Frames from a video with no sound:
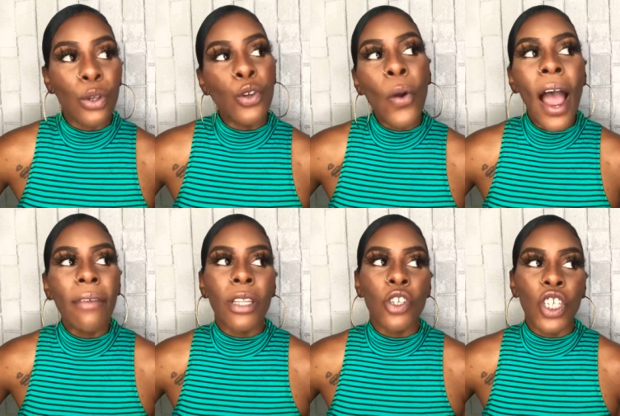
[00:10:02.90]
You
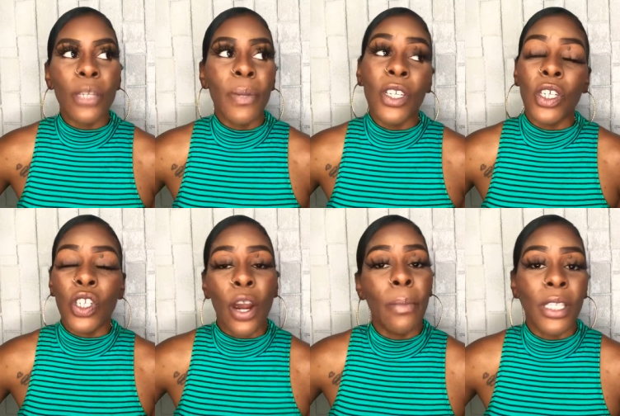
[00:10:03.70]
have to just be
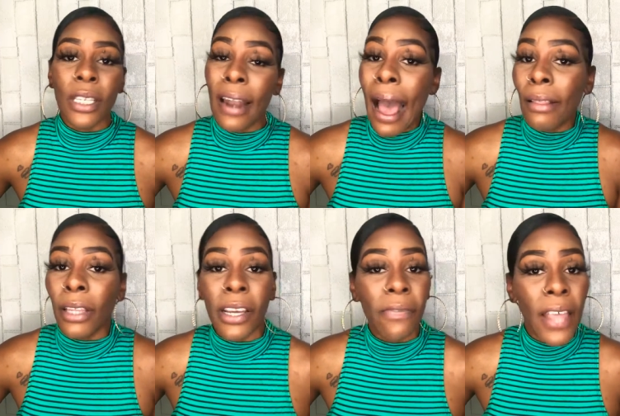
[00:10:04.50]
determined to not
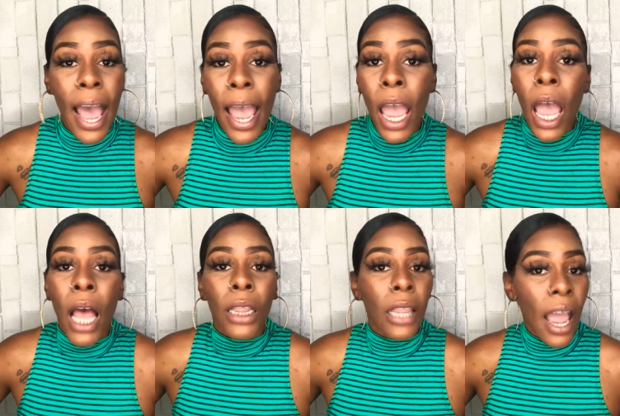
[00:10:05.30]
live that
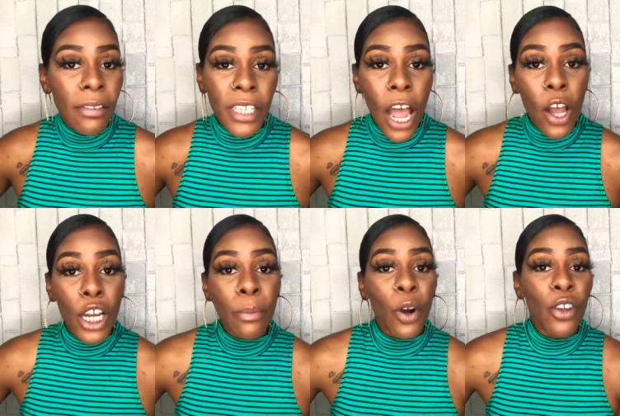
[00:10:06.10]
lifestyle
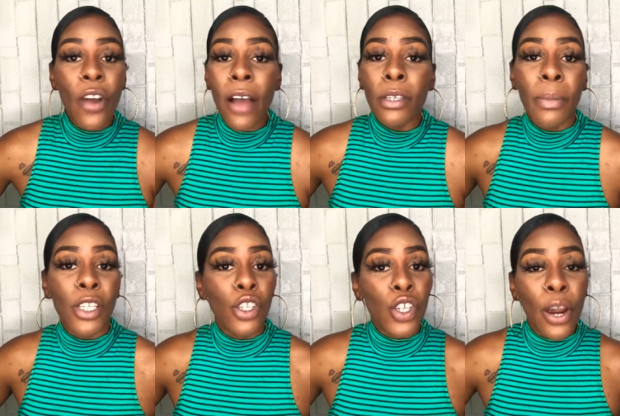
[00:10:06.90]
anymore. You have to be
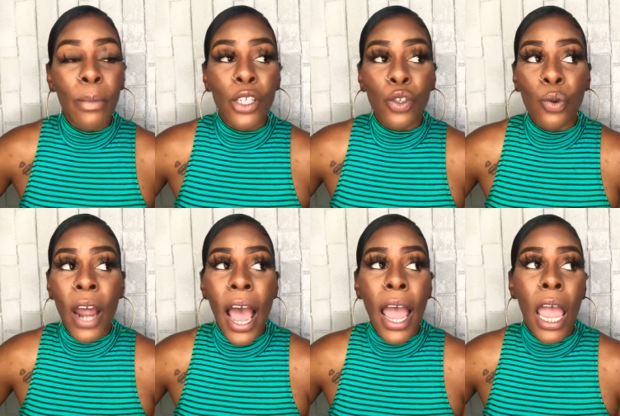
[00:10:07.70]
determined to
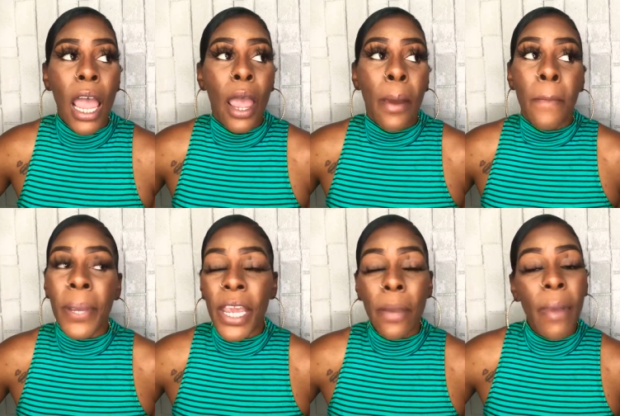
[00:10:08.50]
not
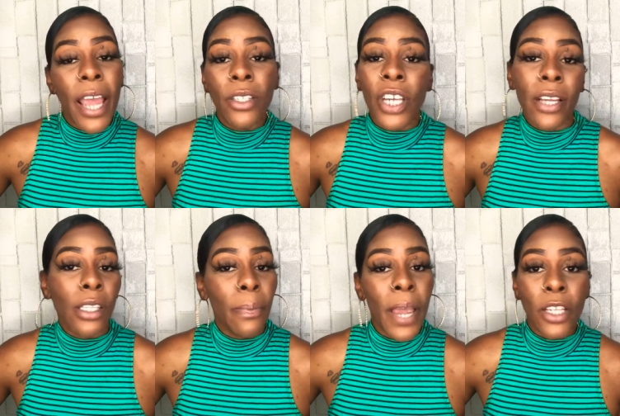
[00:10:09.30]
be paycheck
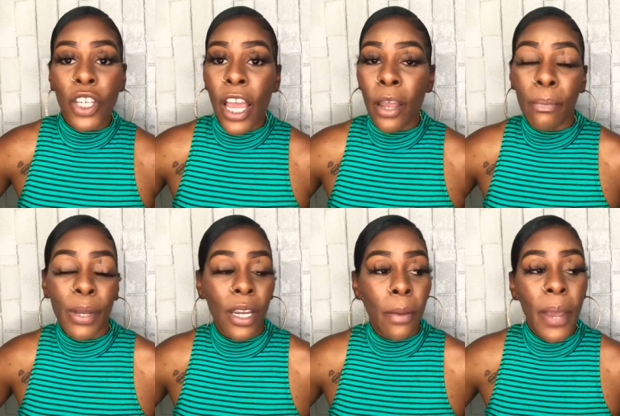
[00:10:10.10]
to paycheck,
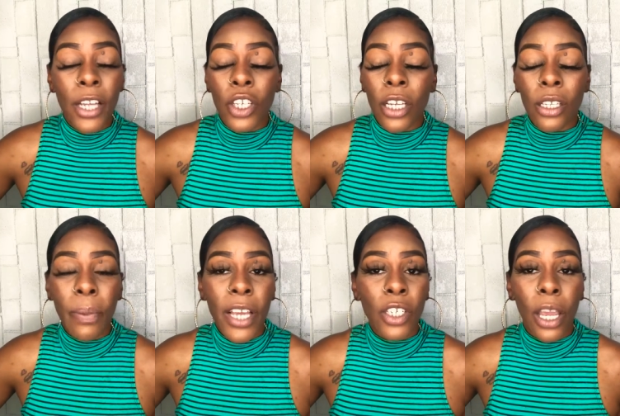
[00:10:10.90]
being a paycheck to
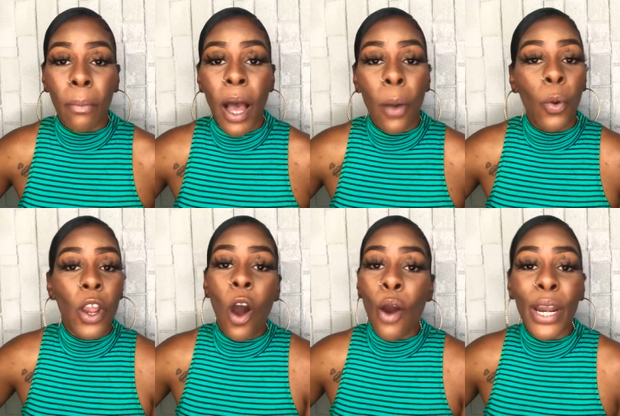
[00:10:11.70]
paycheck mom. We
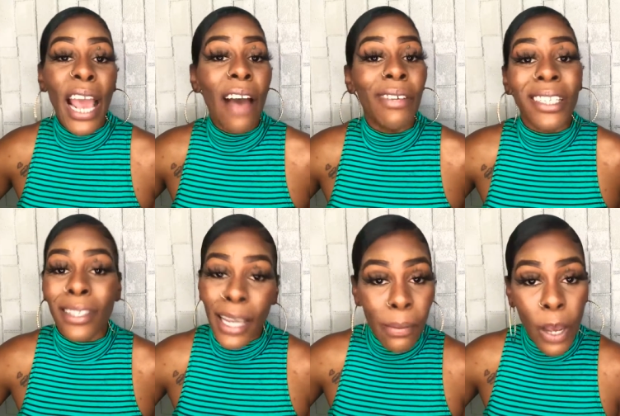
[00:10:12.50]
already have a
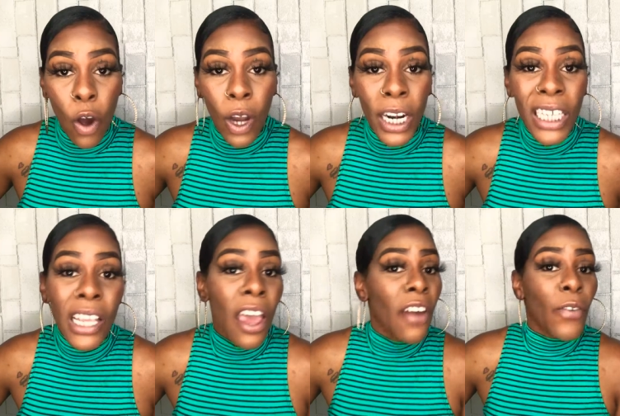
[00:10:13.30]
stigma on us
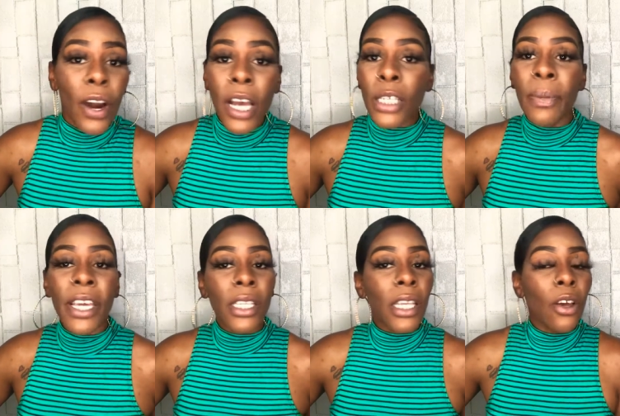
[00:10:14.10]
for us
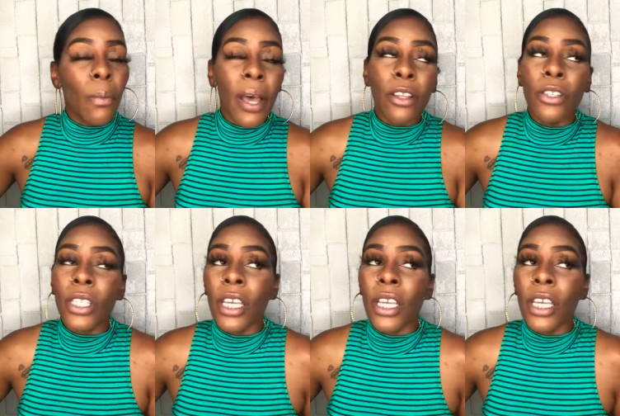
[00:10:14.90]
being single mothers,